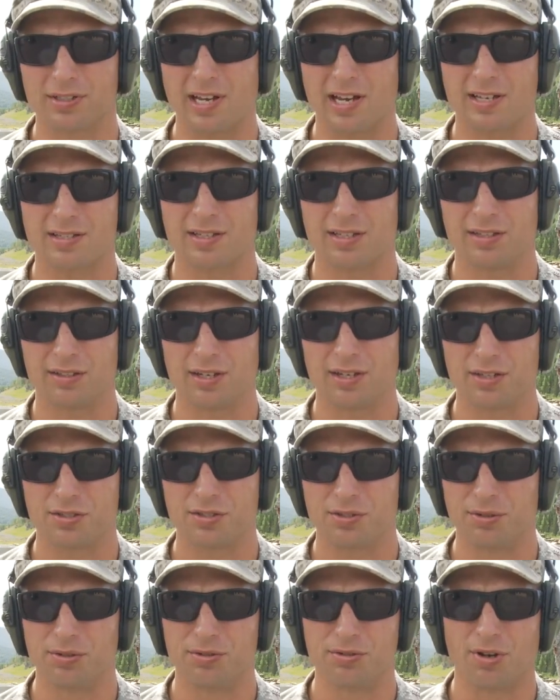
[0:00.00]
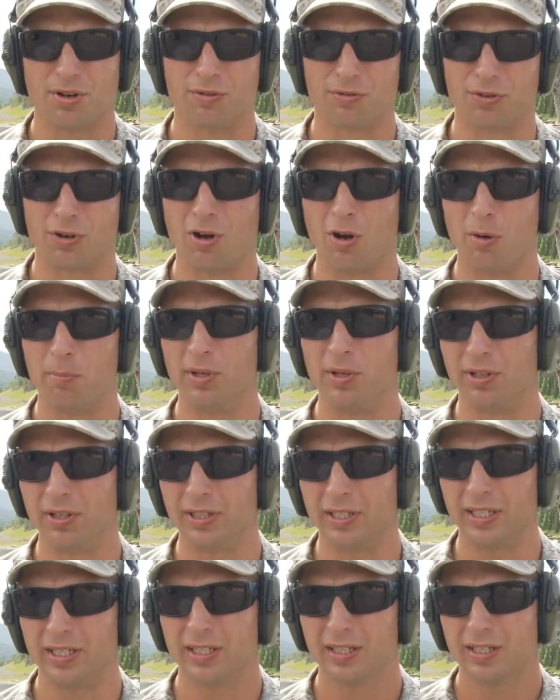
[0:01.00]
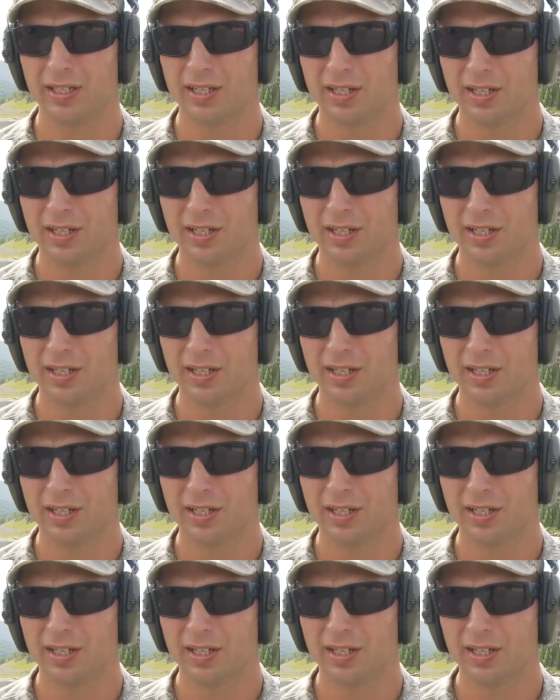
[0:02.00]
testing the student's overall ability